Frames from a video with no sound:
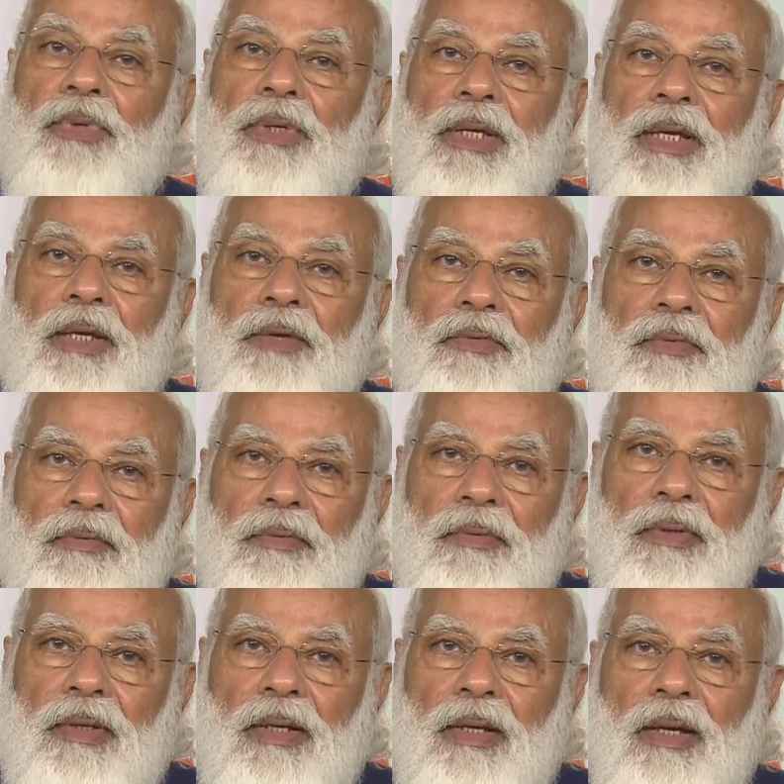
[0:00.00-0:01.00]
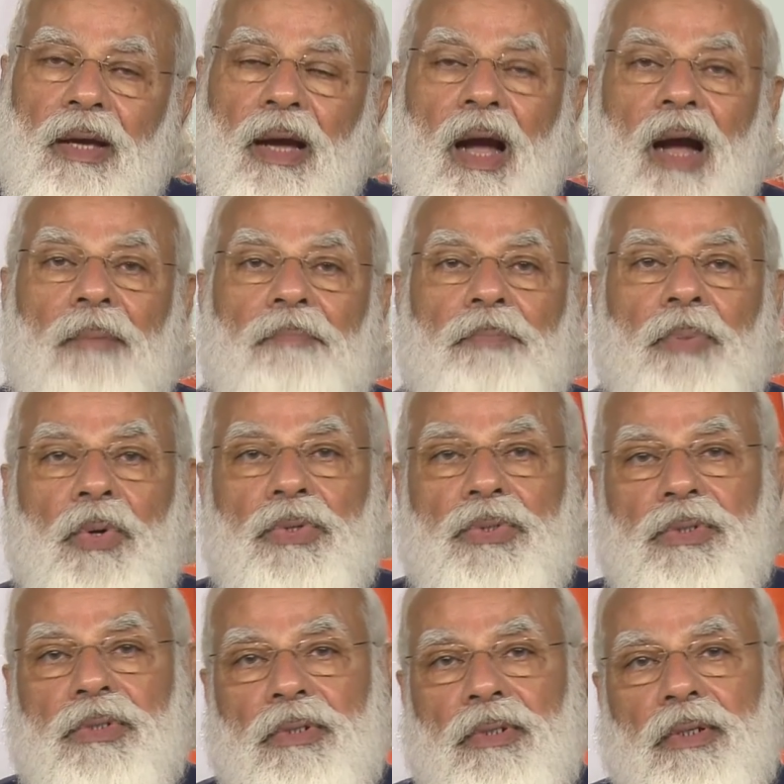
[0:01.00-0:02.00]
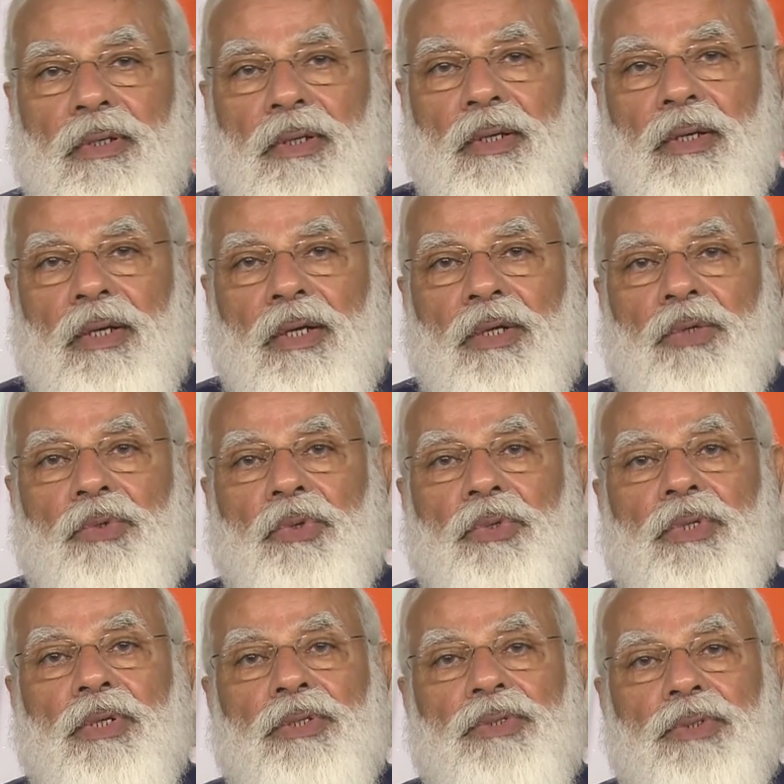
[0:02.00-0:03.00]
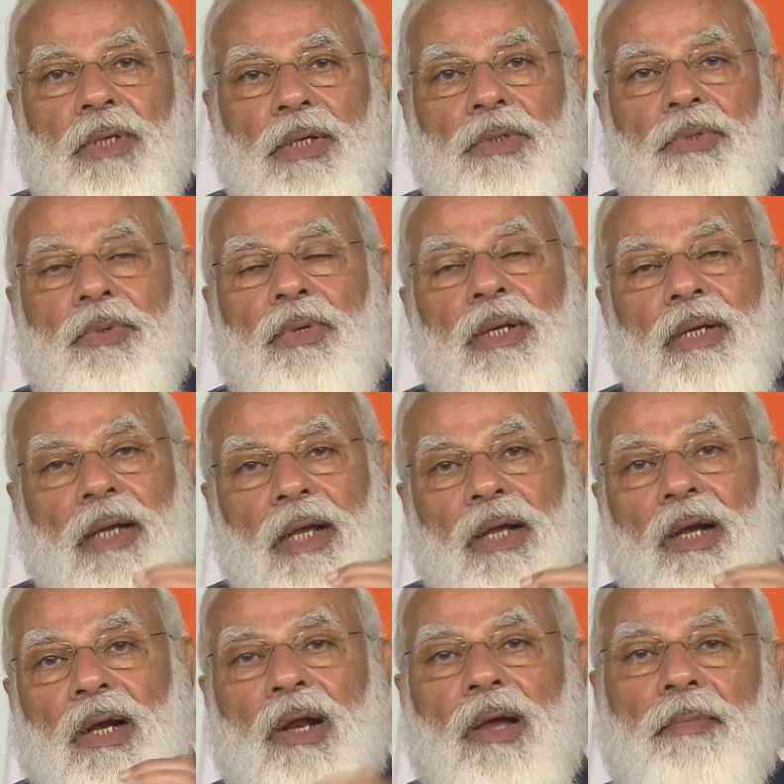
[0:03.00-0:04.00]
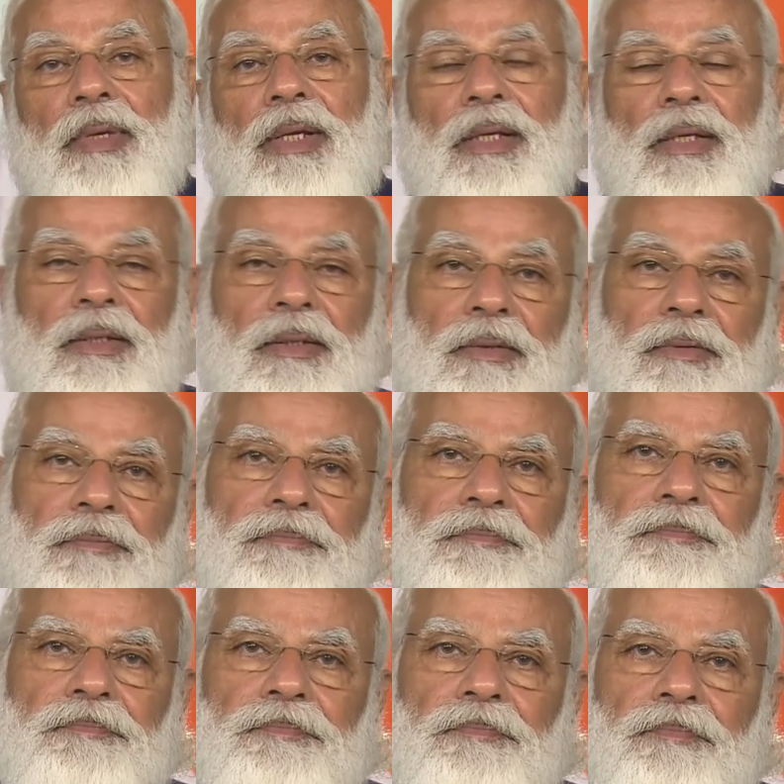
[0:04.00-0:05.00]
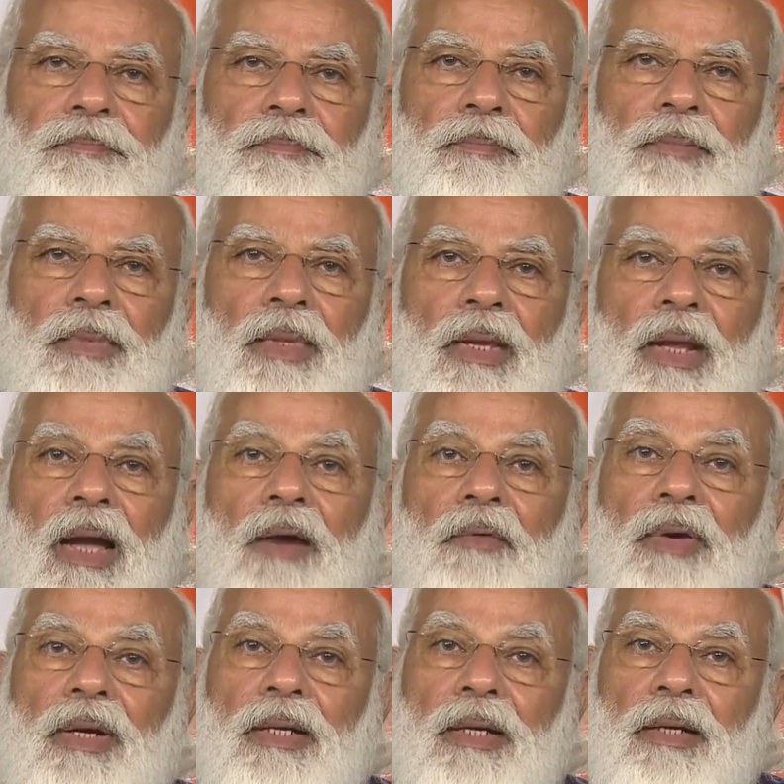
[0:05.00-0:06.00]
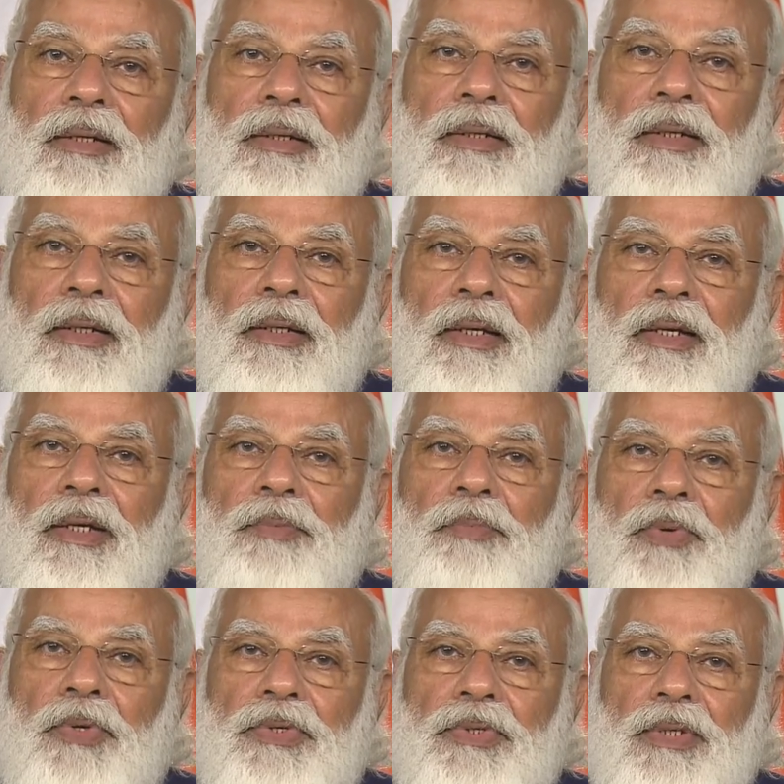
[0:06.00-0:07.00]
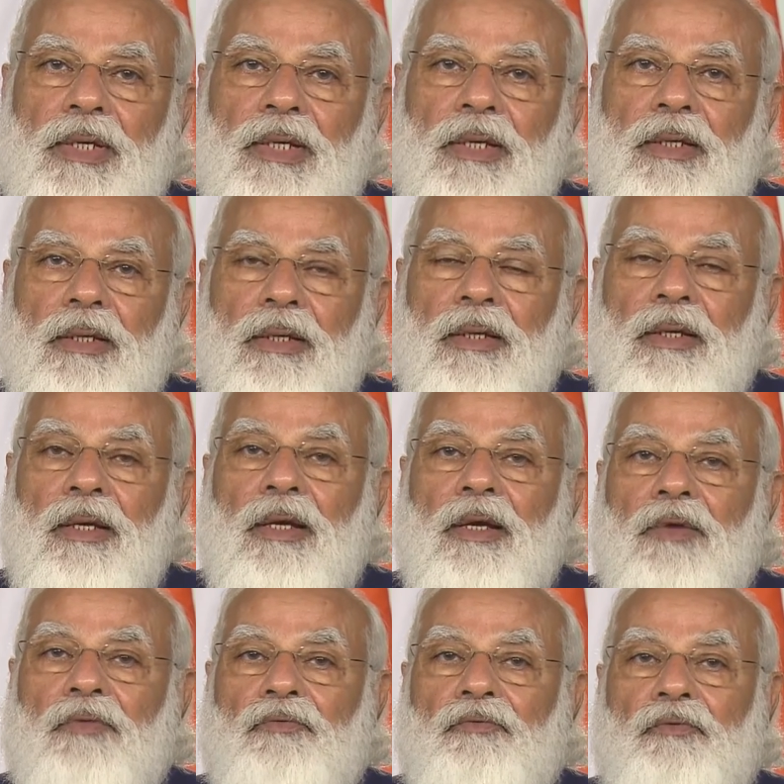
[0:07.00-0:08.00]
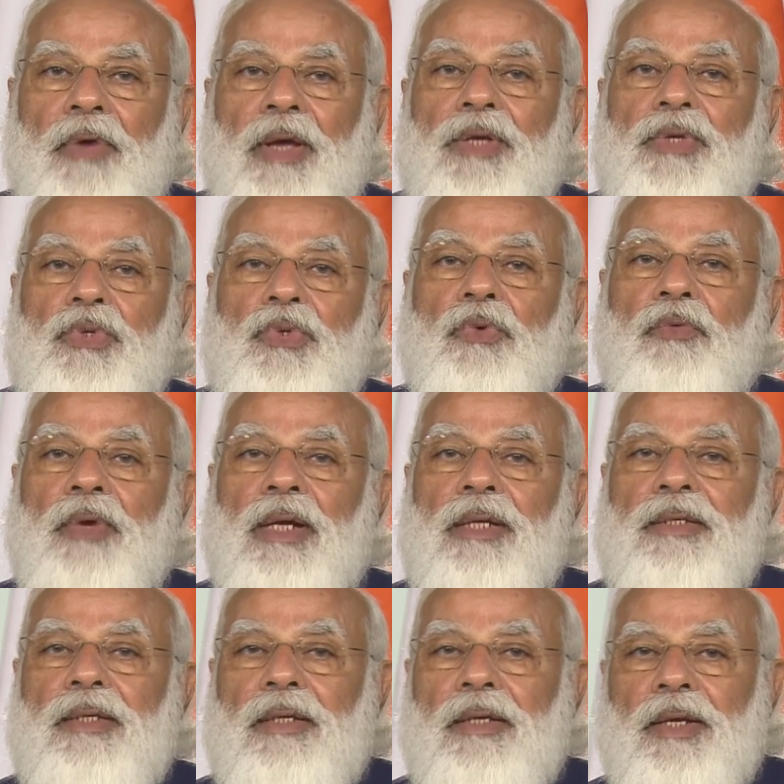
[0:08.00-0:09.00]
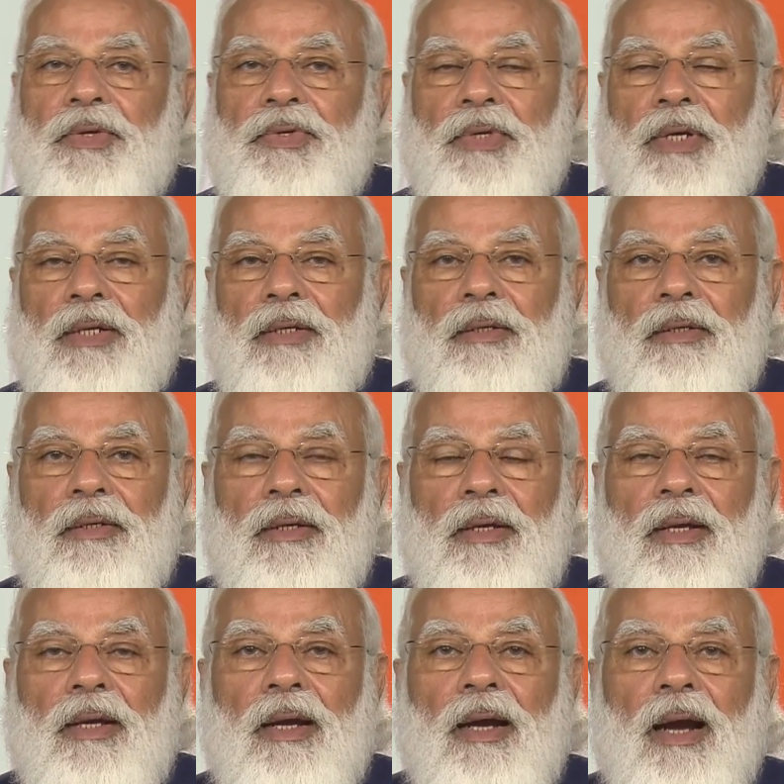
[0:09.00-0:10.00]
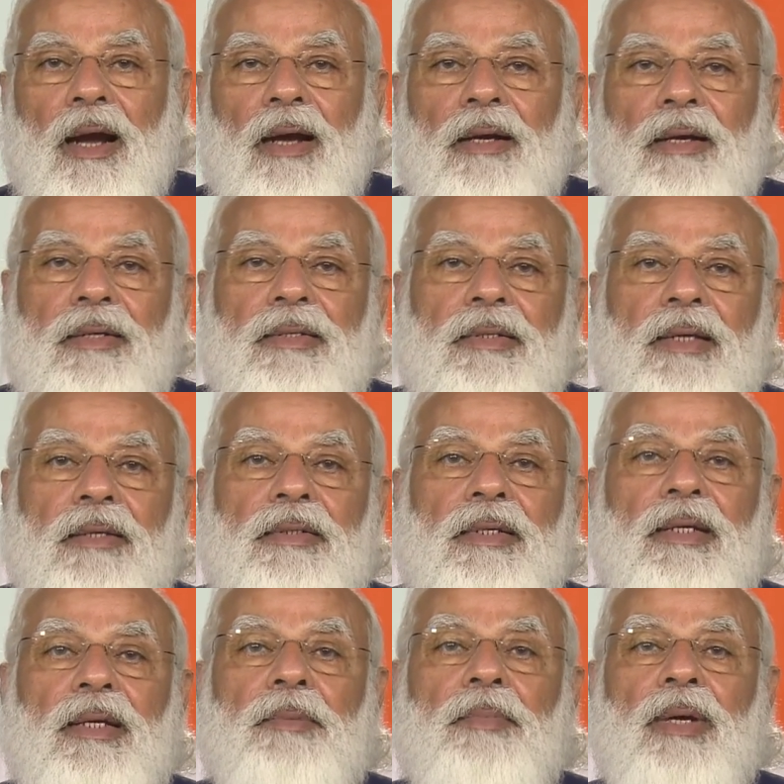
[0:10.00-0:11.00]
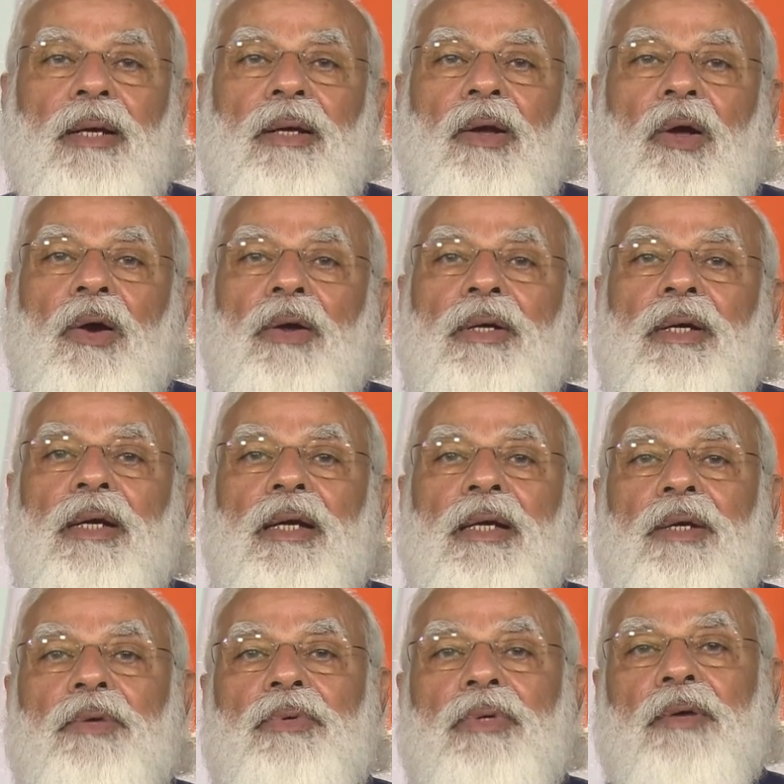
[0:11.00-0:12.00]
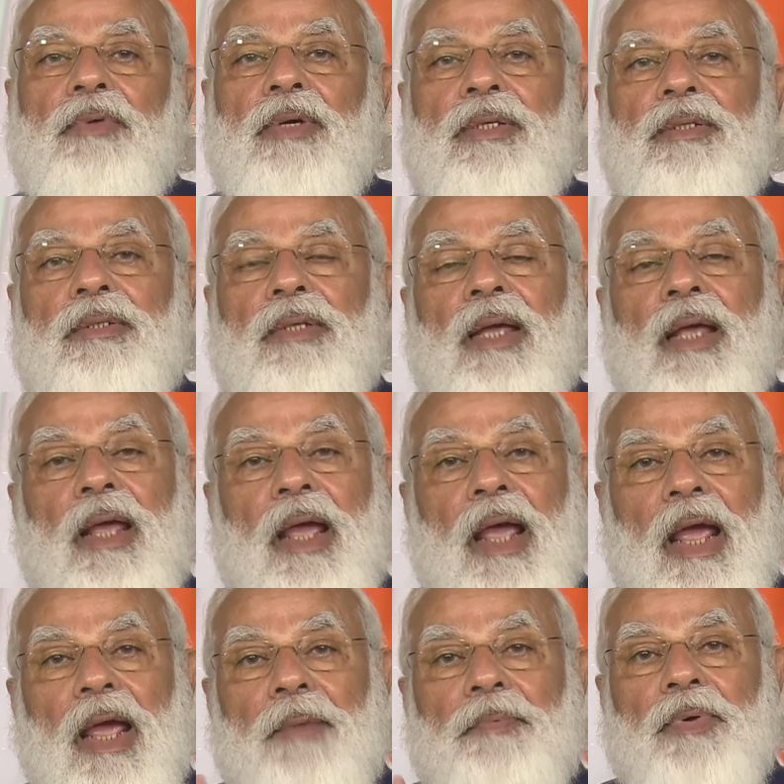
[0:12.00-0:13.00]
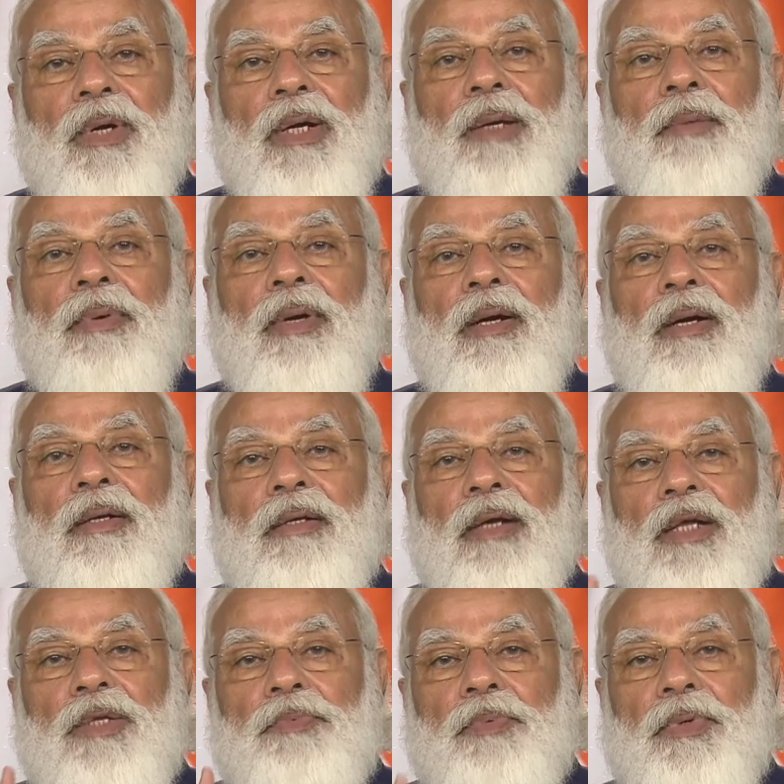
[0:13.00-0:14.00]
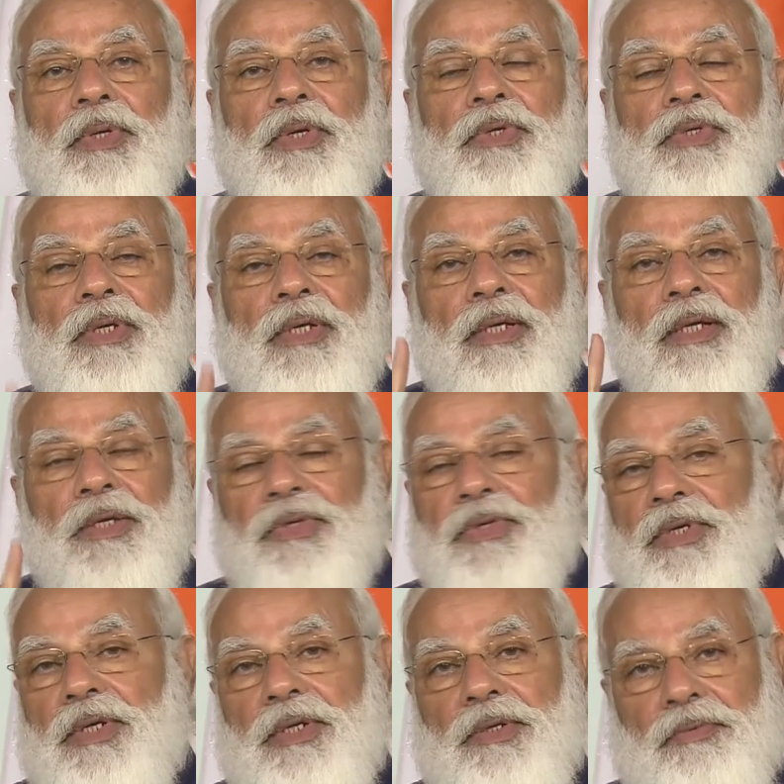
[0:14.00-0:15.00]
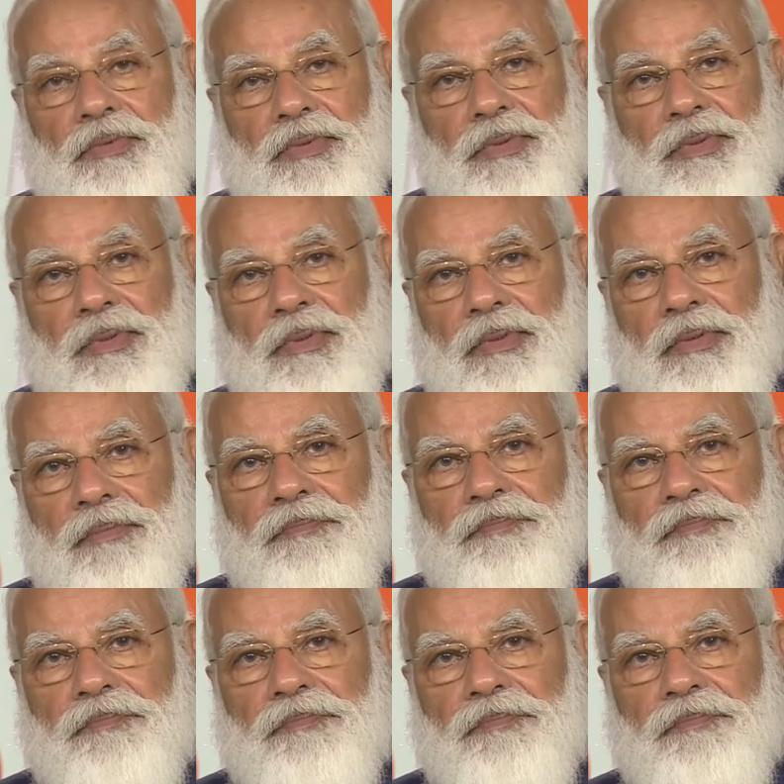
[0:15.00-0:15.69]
would give a boost to the circular economy. Our country is boosting waste-to-wealth generation under sustainable alternative towards affordable transportation initiatives.